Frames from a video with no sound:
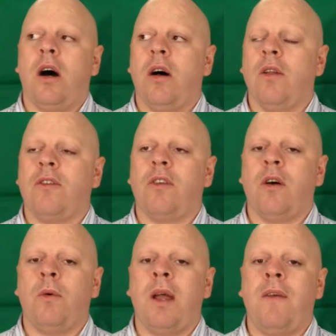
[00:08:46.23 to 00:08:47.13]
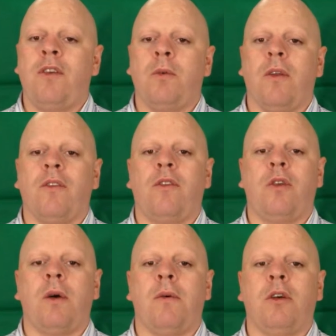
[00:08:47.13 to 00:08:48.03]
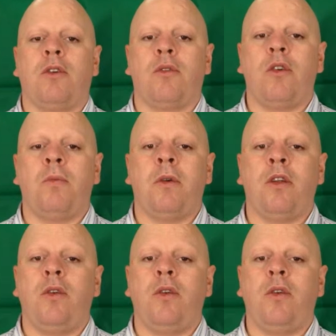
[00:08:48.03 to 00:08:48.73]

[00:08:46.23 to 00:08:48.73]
Also, if you want to do our group,